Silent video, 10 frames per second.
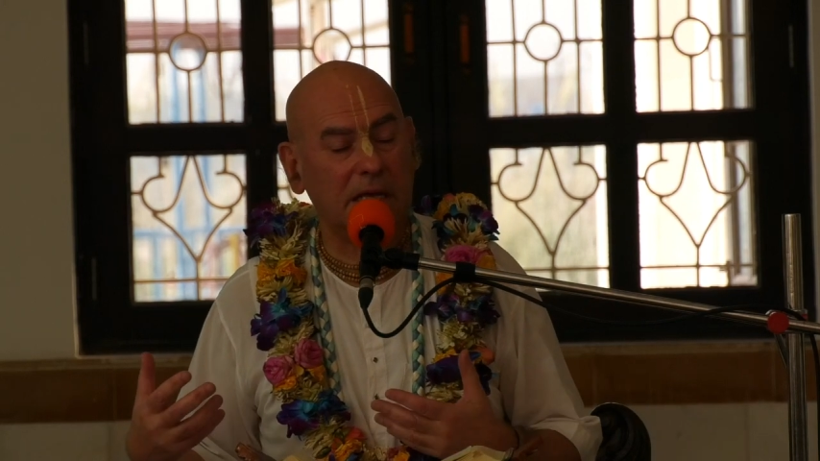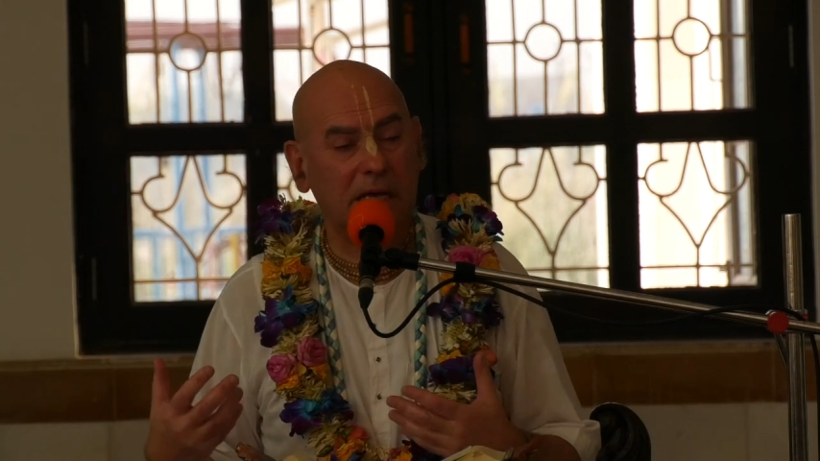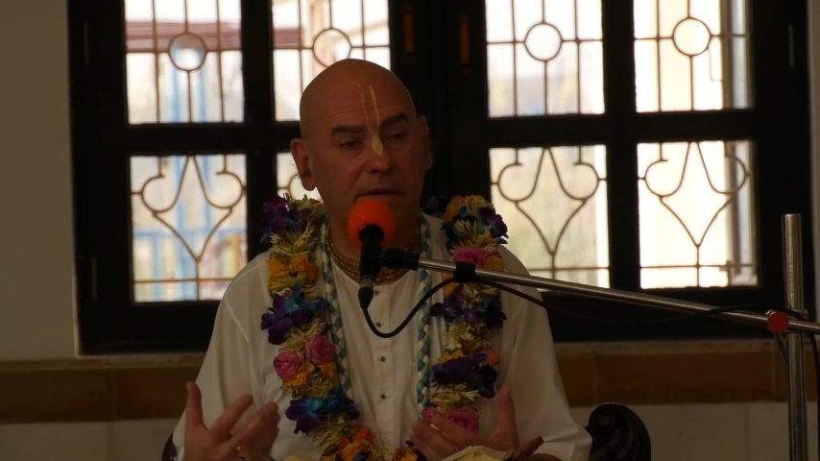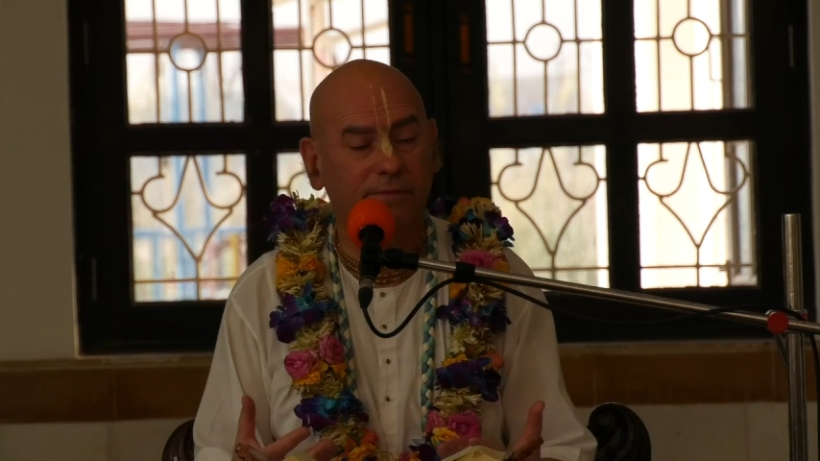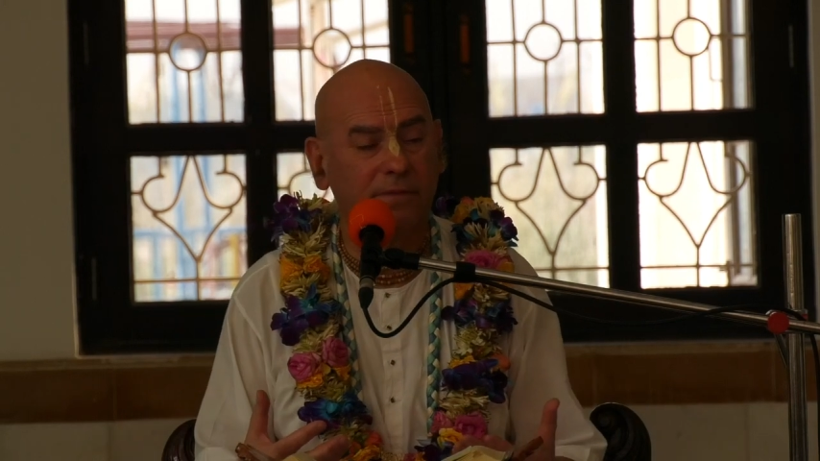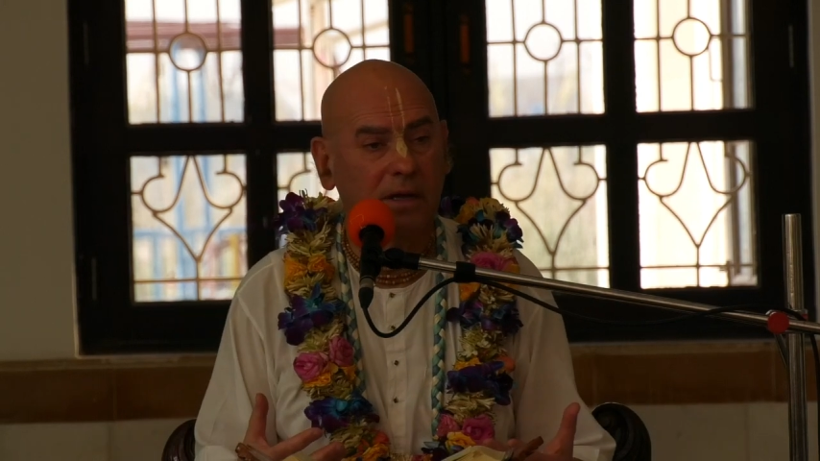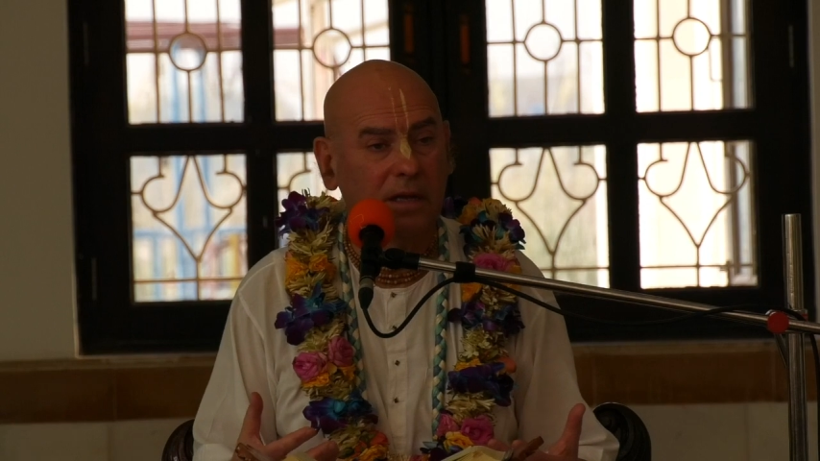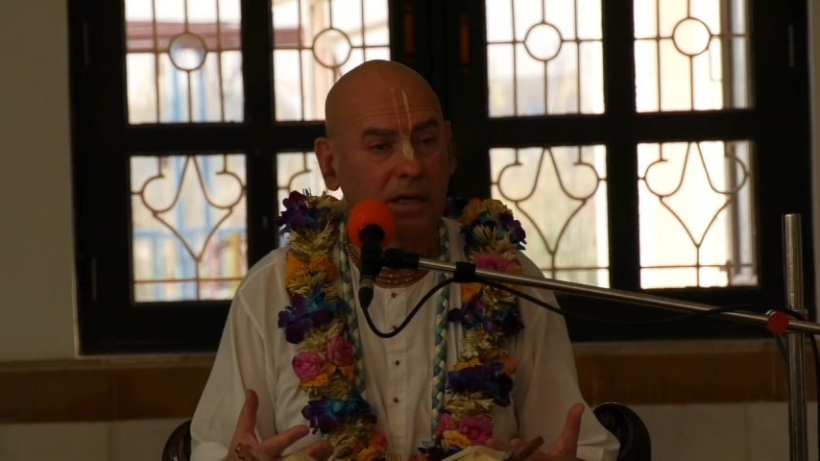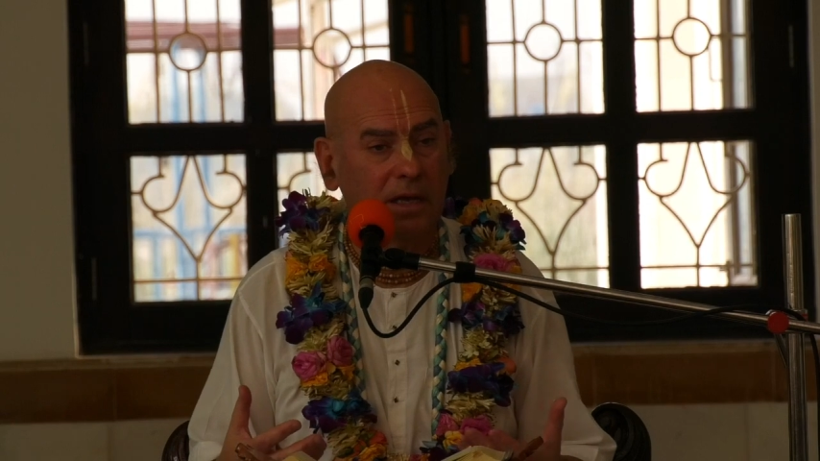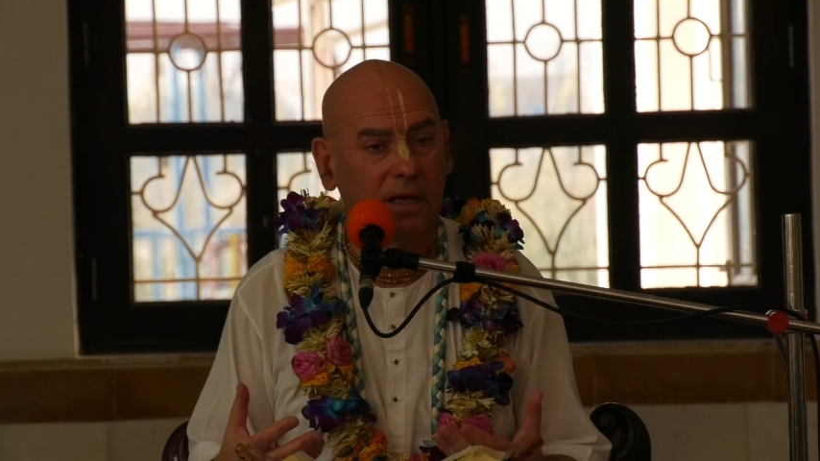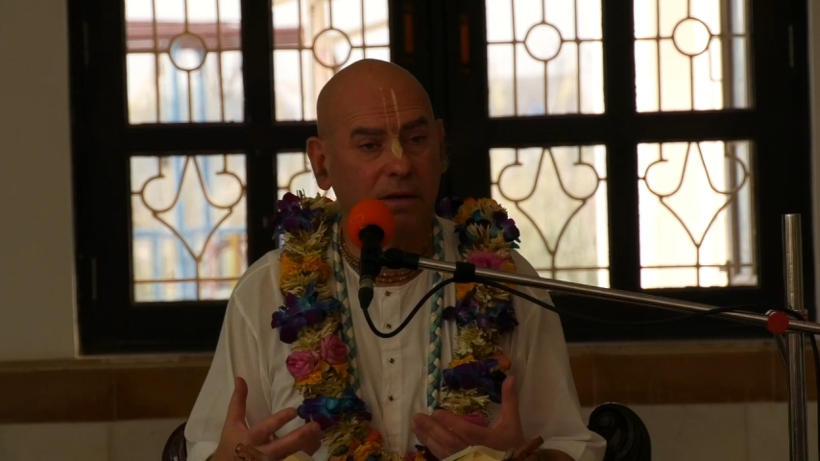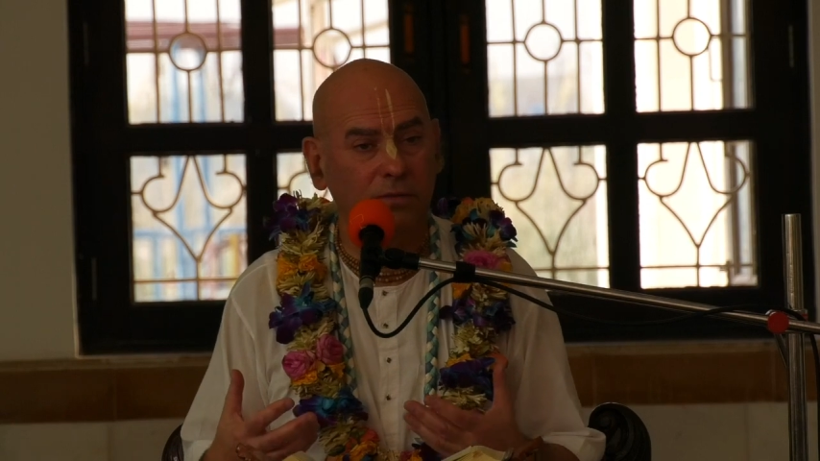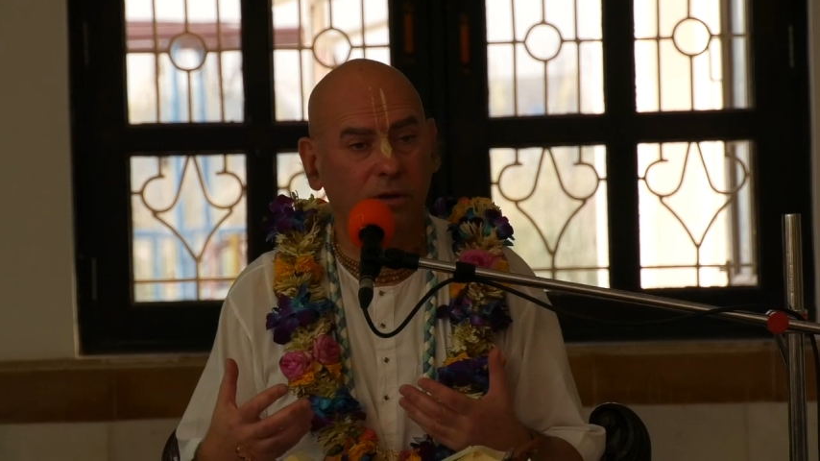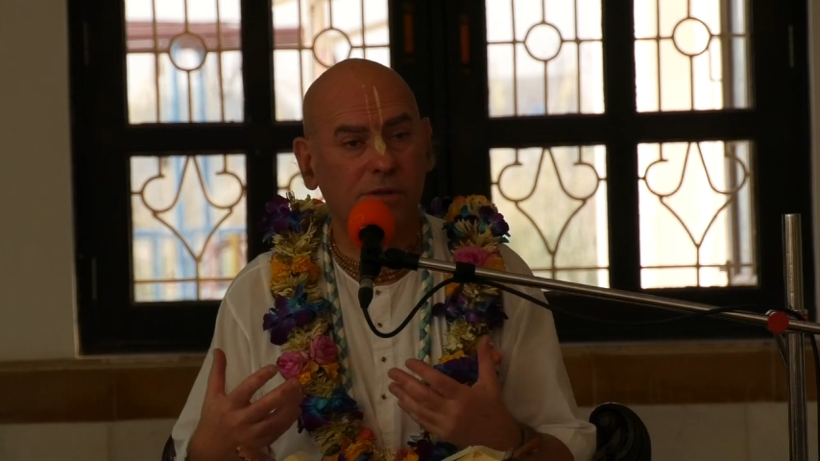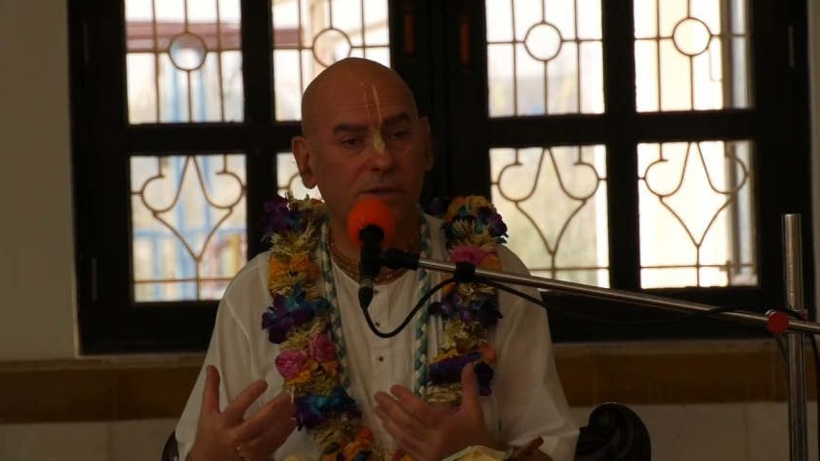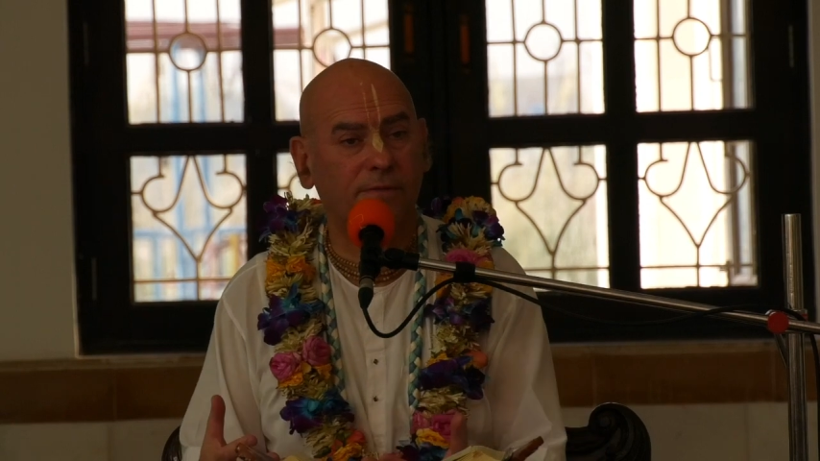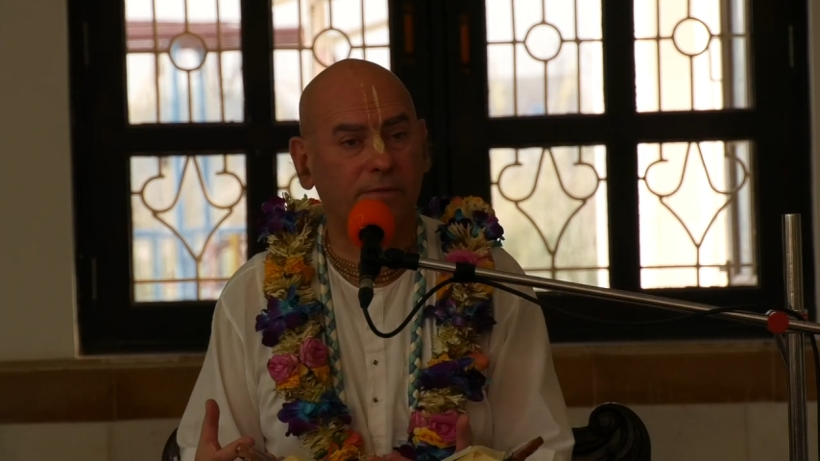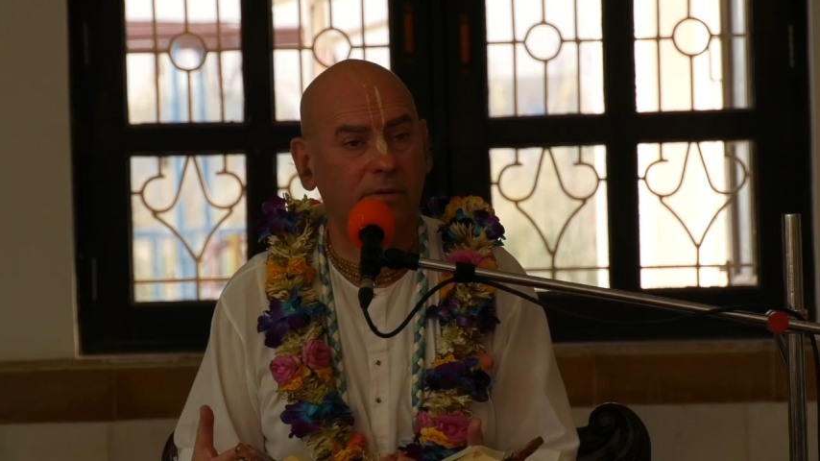If those who